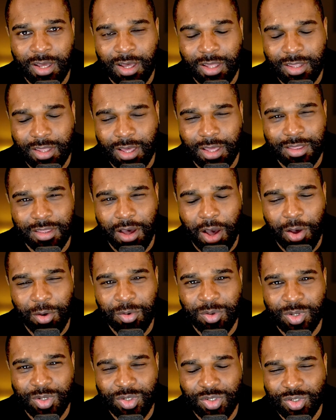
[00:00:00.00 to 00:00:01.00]
the
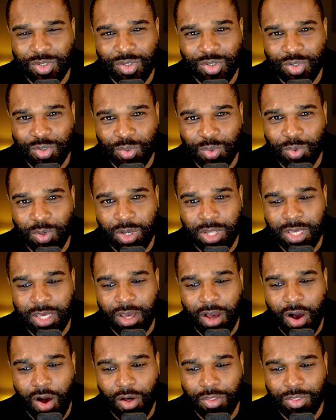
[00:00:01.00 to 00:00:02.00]
onus is surely
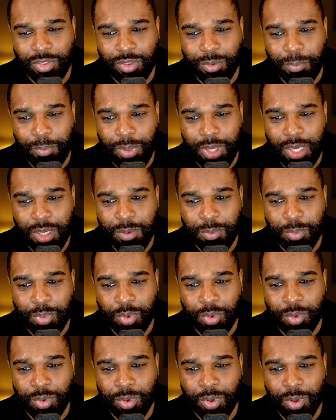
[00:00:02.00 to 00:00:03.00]
on the
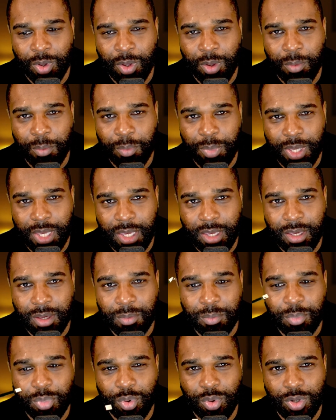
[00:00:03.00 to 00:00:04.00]
people
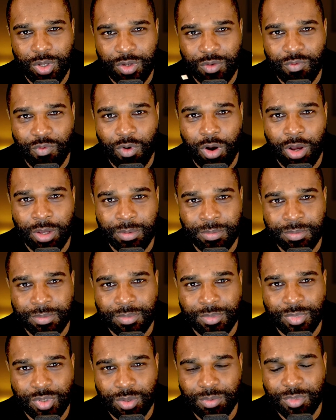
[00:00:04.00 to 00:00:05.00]
being bullied, right?
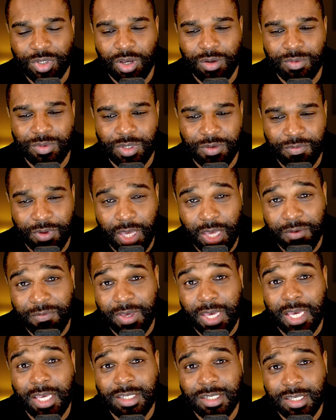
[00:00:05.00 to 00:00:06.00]
Sometimes if
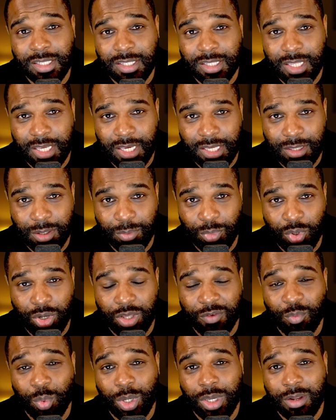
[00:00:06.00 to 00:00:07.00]
it is indeed a bully,
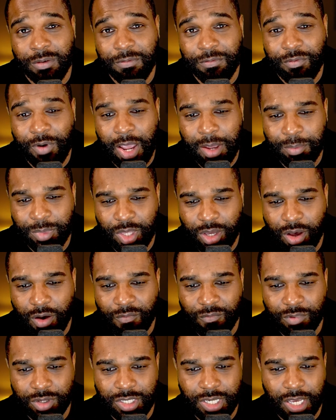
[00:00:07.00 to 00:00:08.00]
if we're going to frame the
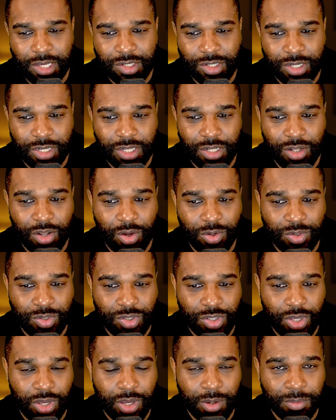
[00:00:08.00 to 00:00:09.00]
conversation in those
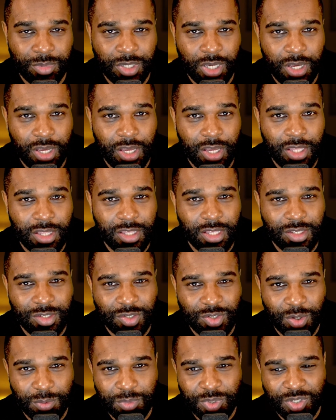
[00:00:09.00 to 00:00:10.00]
terms, then
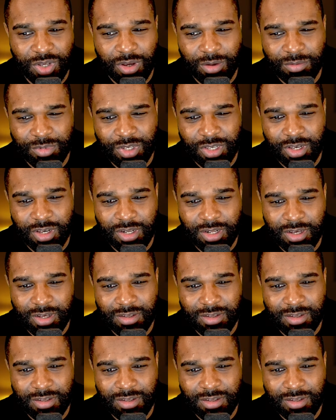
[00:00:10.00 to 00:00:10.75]
sometimes you've got